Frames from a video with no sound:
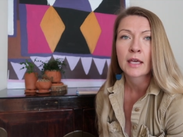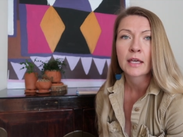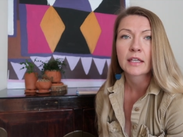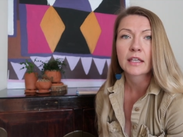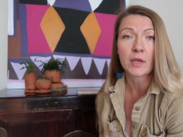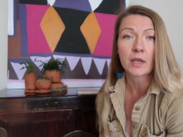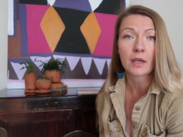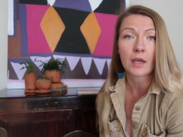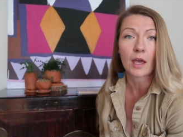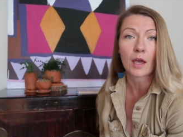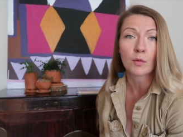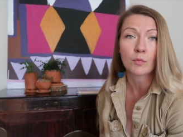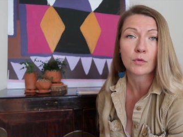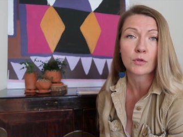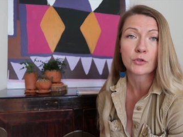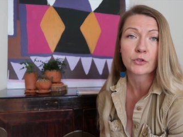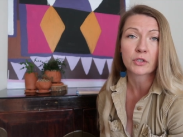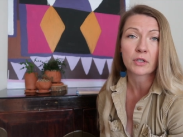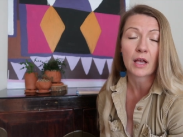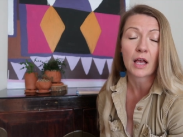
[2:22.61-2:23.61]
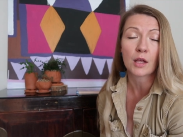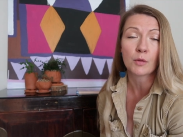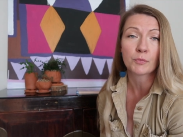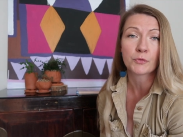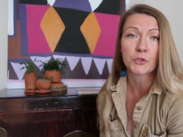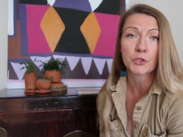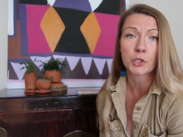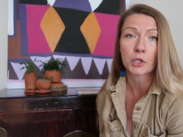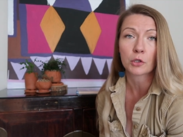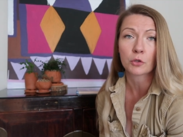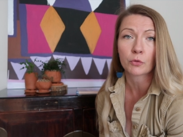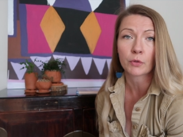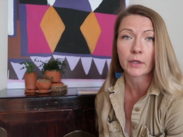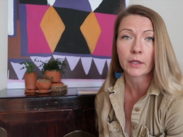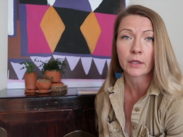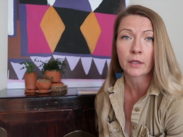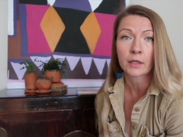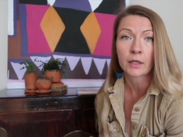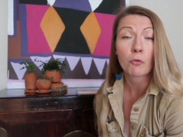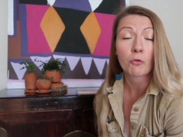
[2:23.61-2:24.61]
being able to help
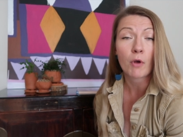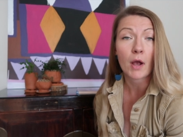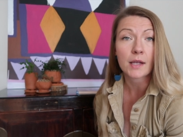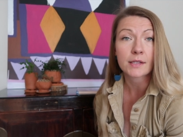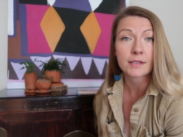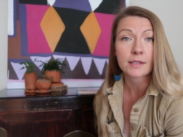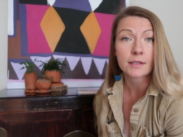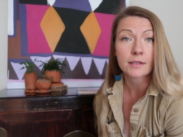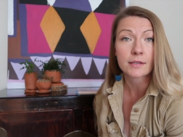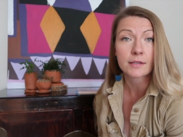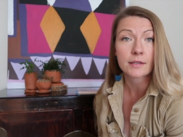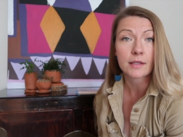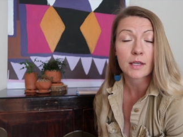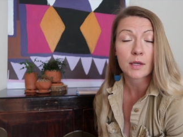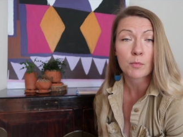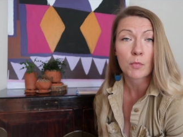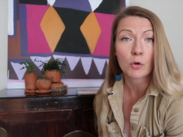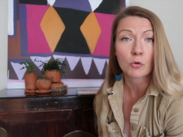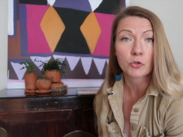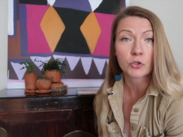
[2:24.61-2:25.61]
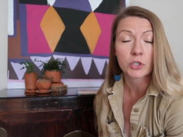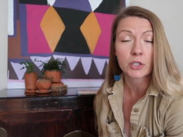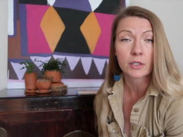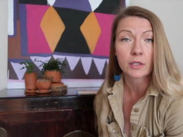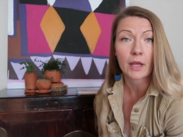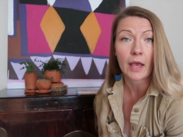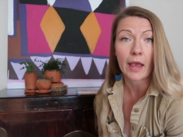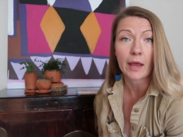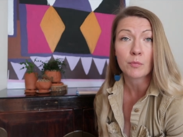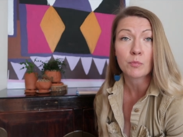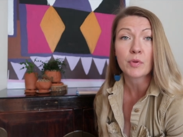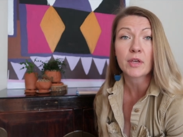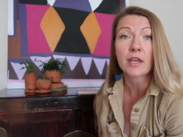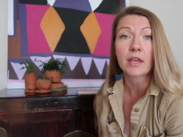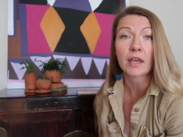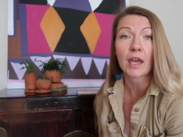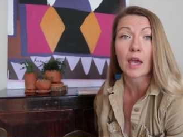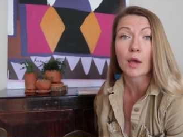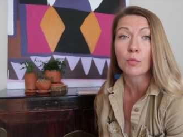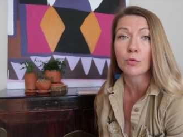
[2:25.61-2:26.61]
children process the emotion and
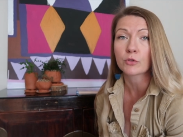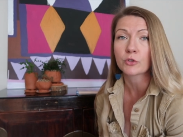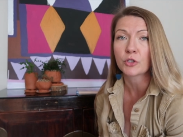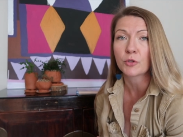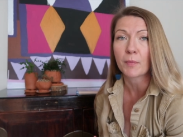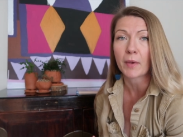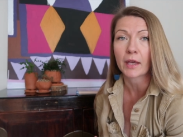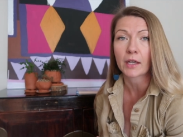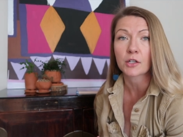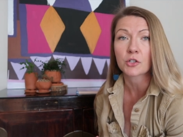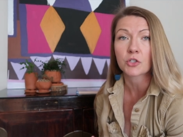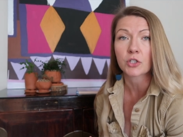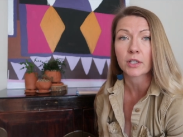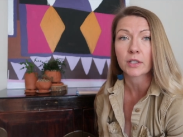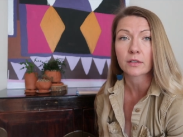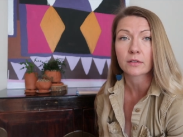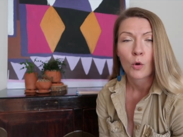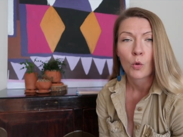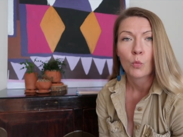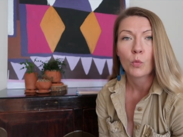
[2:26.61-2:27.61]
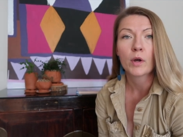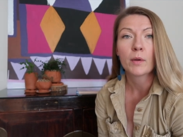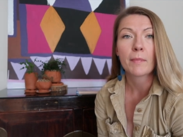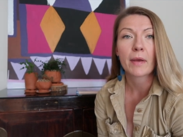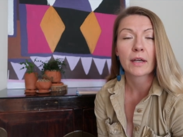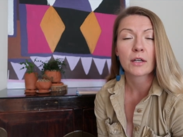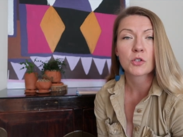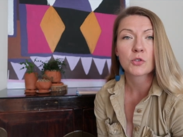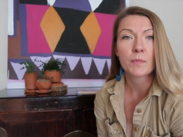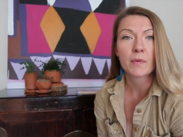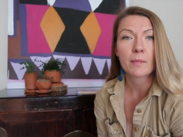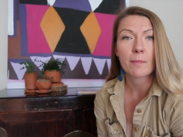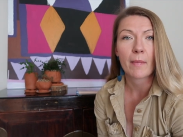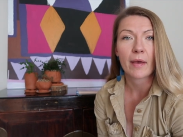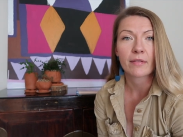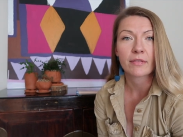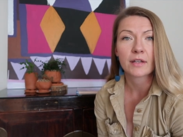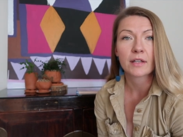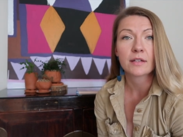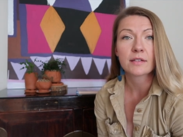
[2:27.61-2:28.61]
being able to manage it. One management
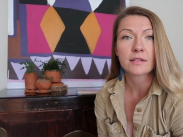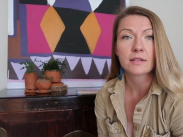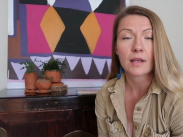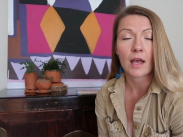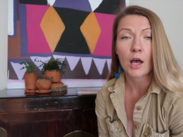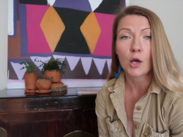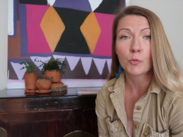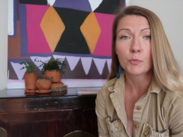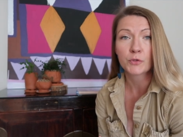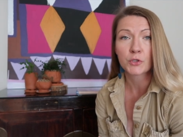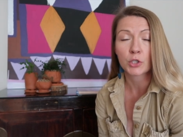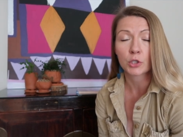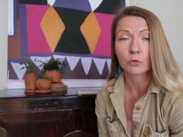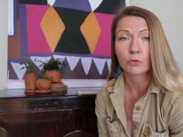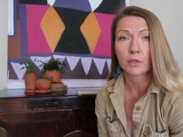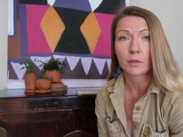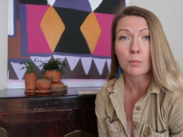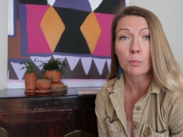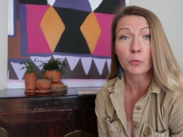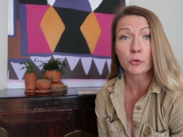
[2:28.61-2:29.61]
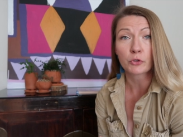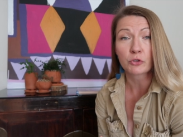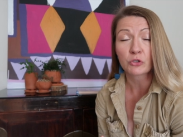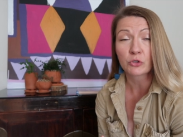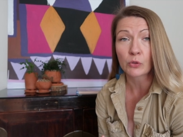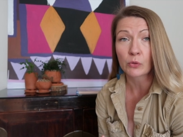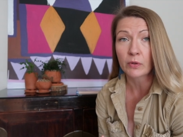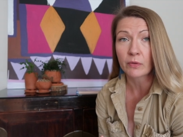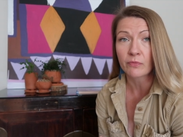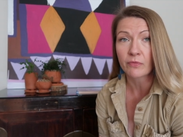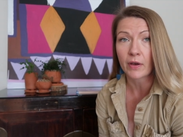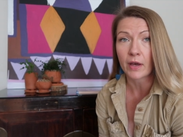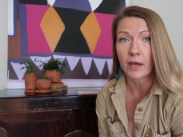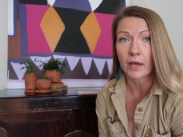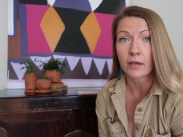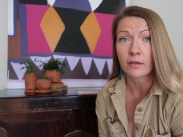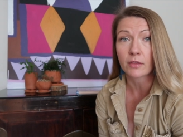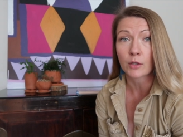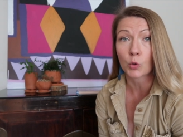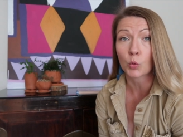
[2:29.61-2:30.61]
method is to help children
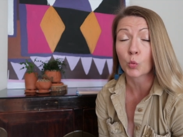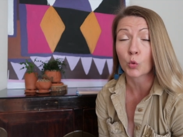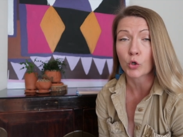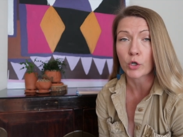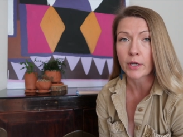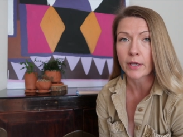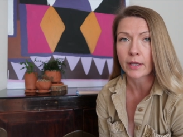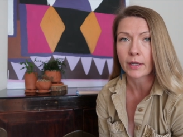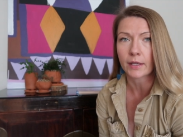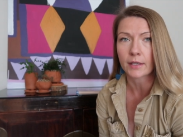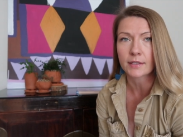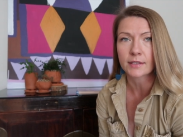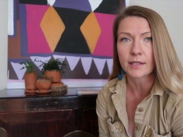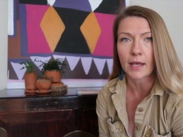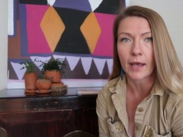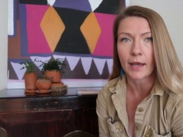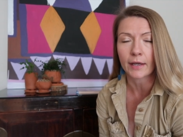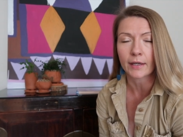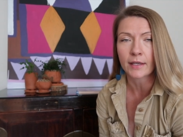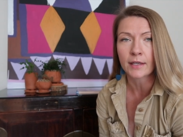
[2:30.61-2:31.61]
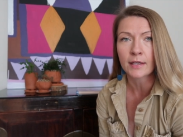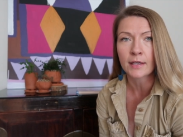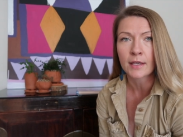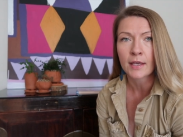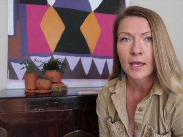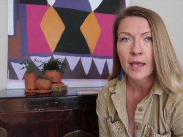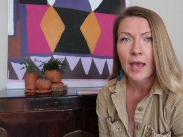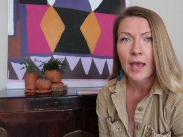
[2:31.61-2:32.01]
personify their worry and anxiety